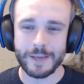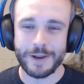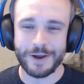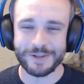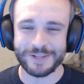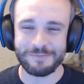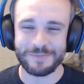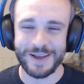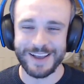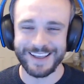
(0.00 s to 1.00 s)
Because
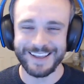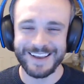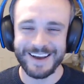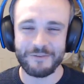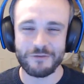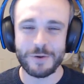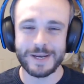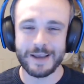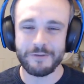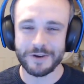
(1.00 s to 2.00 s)
I've
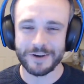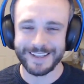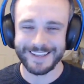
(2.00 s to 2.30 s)
ruined it, haven't I?